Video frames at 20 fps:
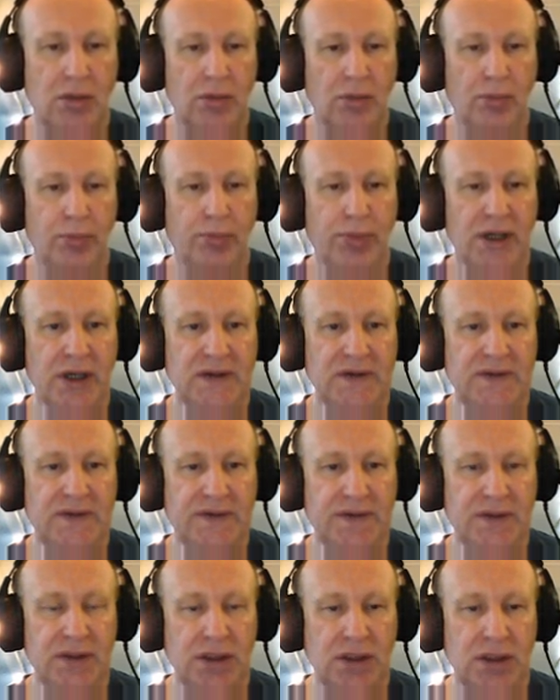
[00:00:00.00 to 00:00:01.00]

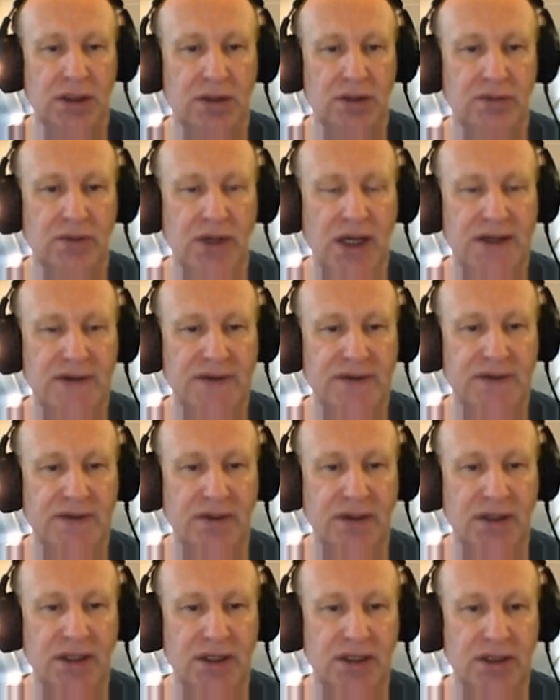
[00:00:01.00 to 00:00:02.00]
but right
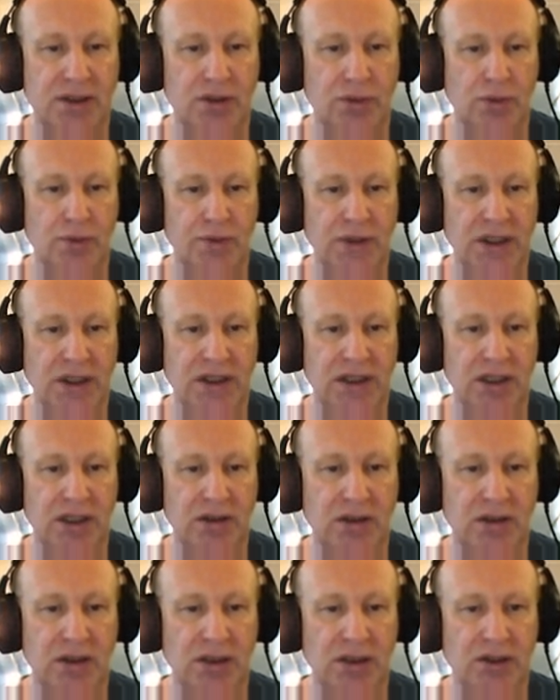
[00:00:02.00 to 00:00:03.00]
now we
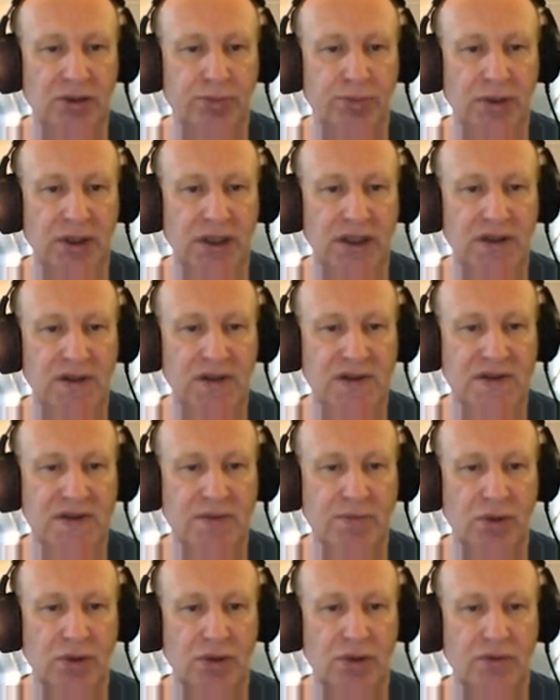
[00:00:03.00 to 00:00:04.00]
cannot play
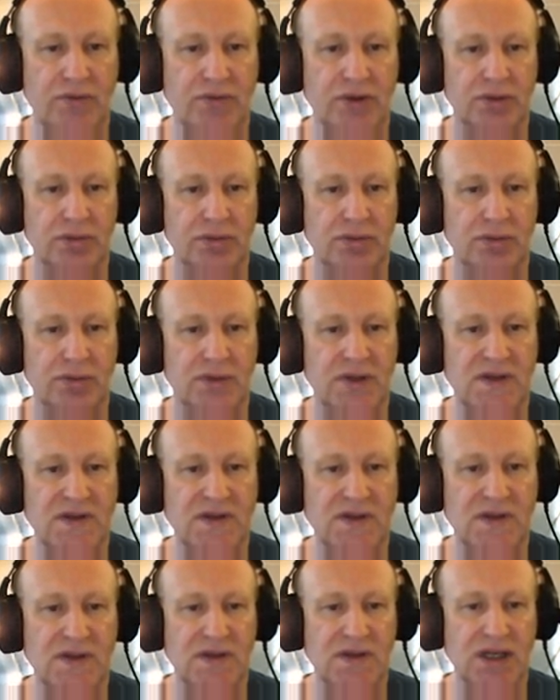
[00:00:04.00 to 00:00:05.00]
this move.
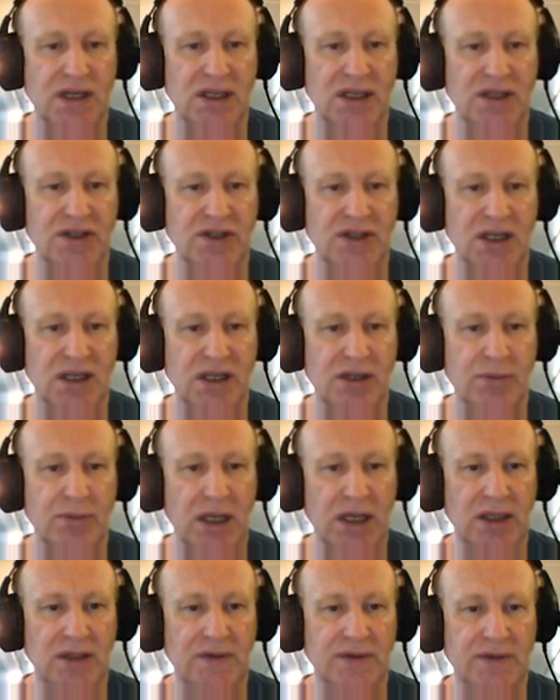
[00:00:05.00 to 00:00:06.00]
This is not a
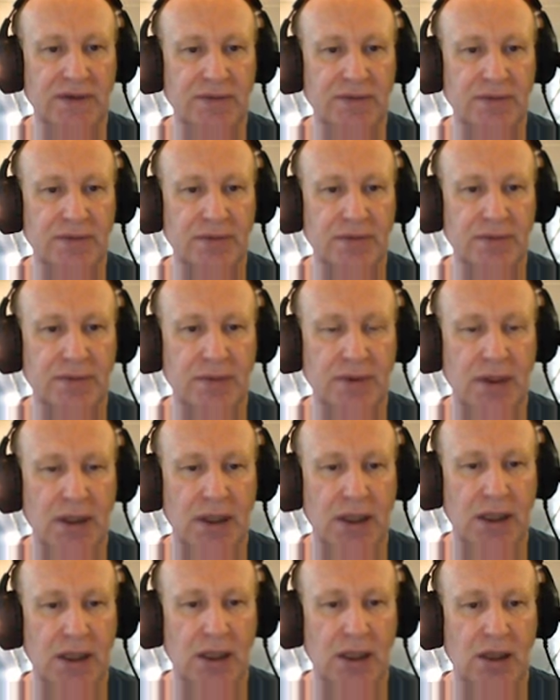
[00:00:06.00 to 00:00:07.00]
checkmate,
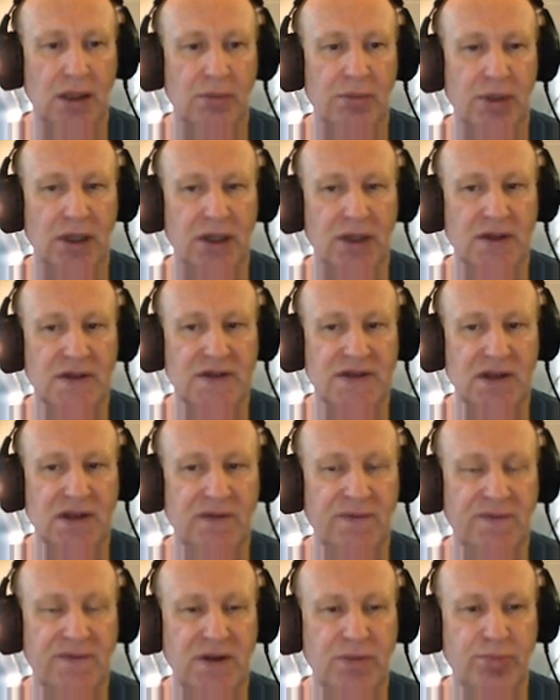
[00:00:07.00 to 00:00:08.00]
because
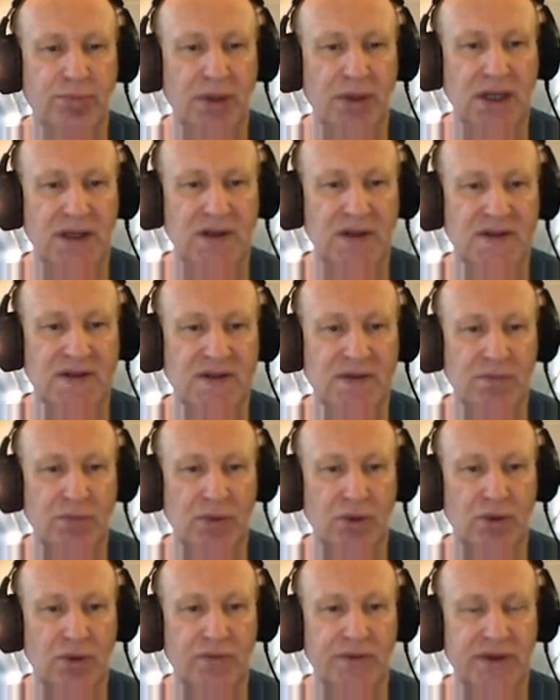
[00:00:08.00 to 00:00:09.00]
if we play this
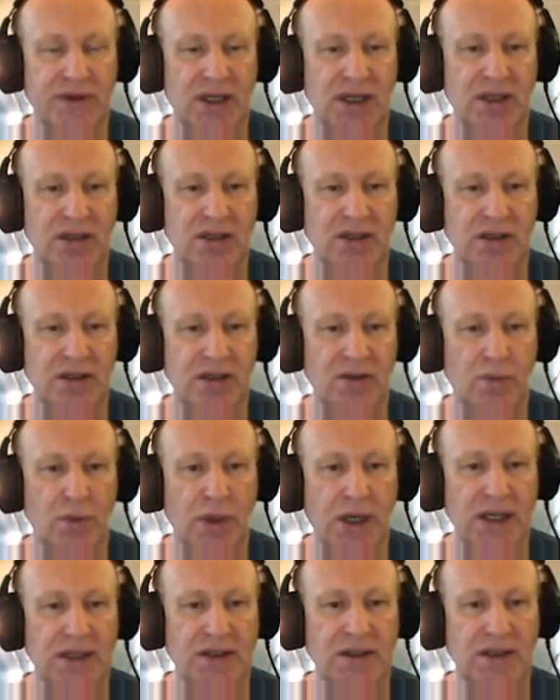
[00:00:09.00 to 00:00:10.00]
move, then the
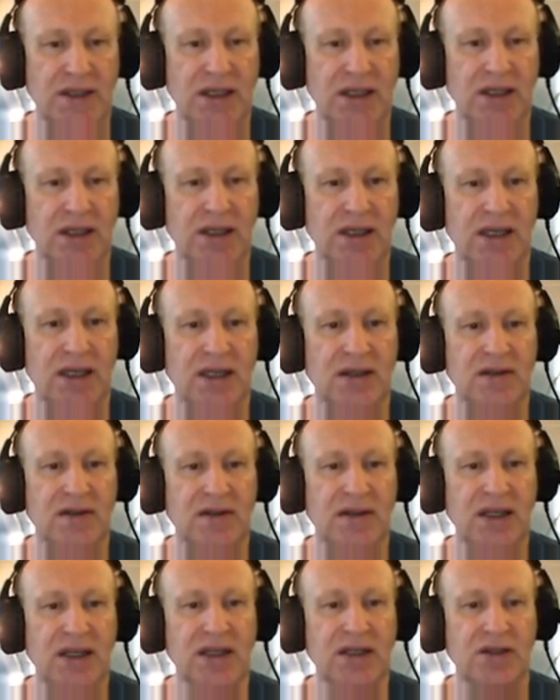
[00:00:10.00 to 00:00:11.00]
white king can
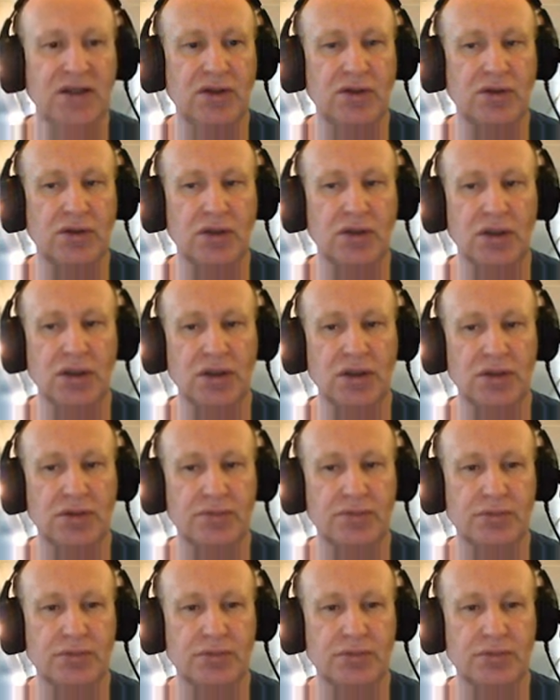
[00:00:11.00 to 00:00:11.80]
take the rook,